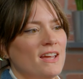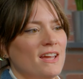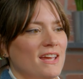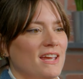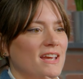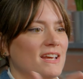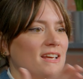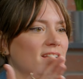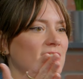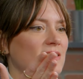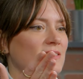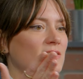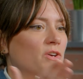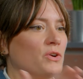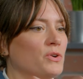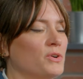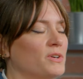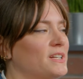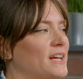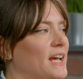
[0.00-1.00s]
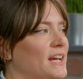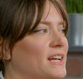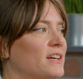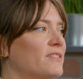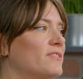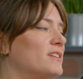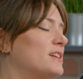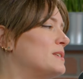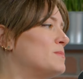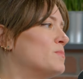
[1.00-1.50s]
His
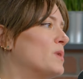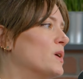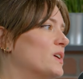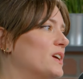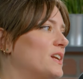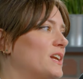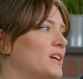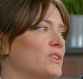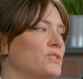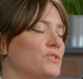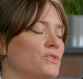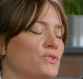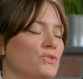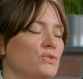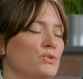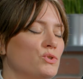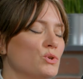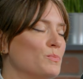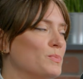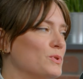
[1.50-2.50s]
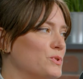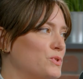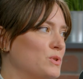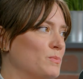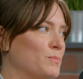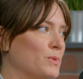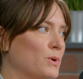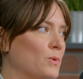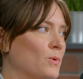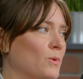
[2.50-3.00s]
creative and his marketing is super,
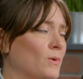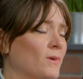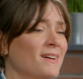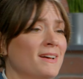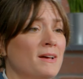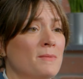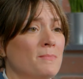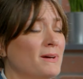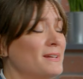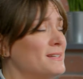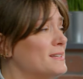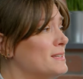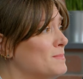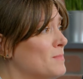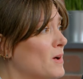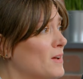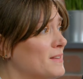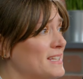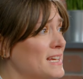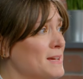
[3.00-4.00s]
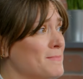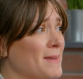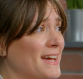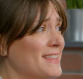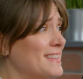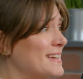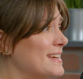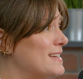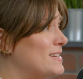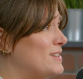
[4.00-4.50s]
super cool. But he's a small team.
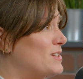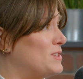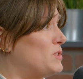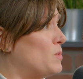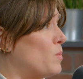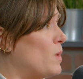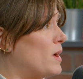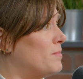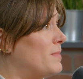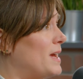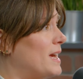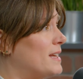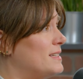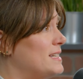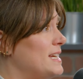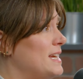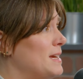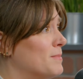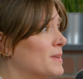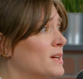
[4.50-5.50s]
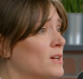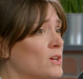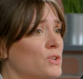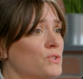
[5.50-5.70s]
I think he's just a one-man team.